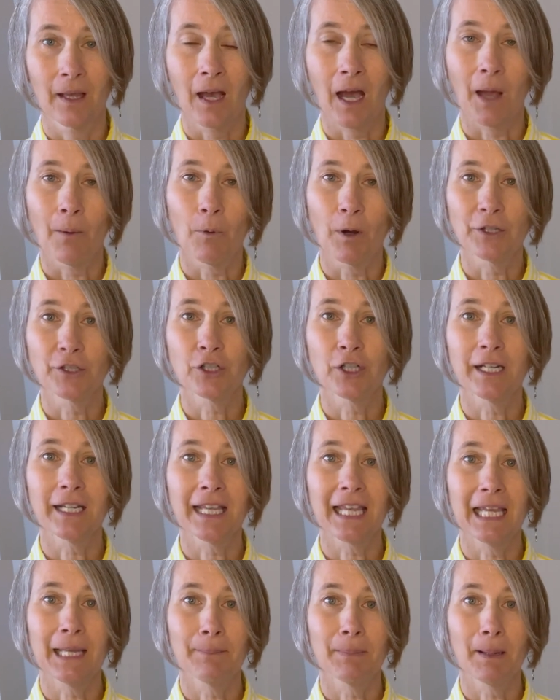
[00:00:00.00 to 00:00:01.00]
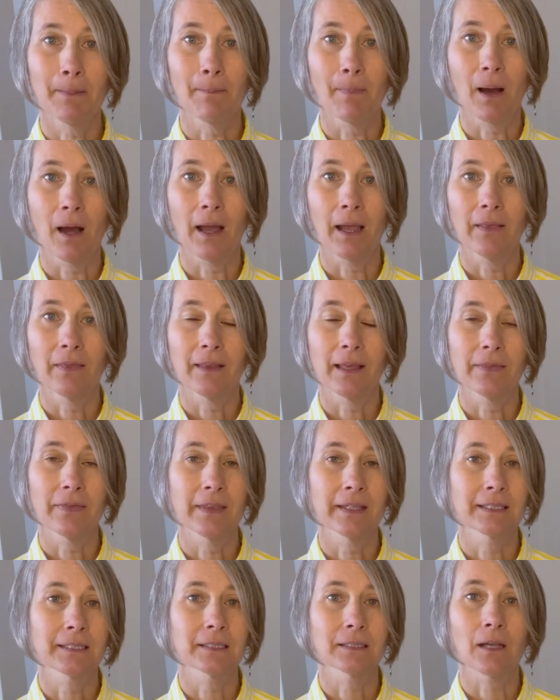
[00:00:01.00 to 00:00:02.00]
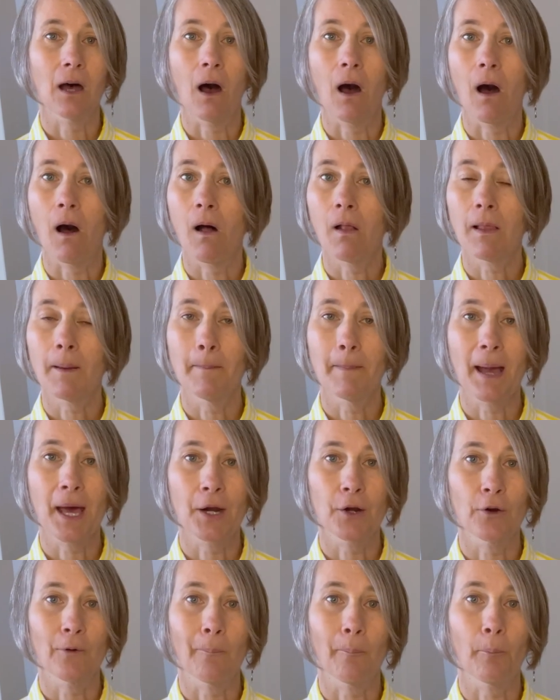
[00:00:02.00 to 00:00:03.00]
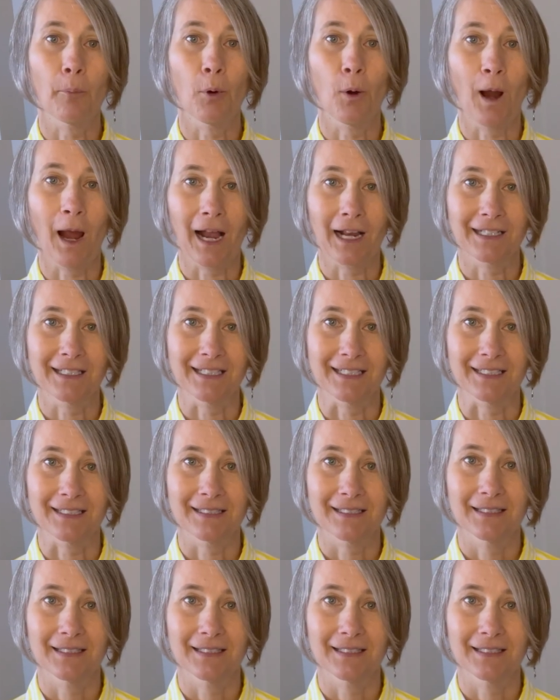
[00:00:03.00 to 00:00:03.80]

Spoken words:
I want you to keep in mind that this is all a matter of practice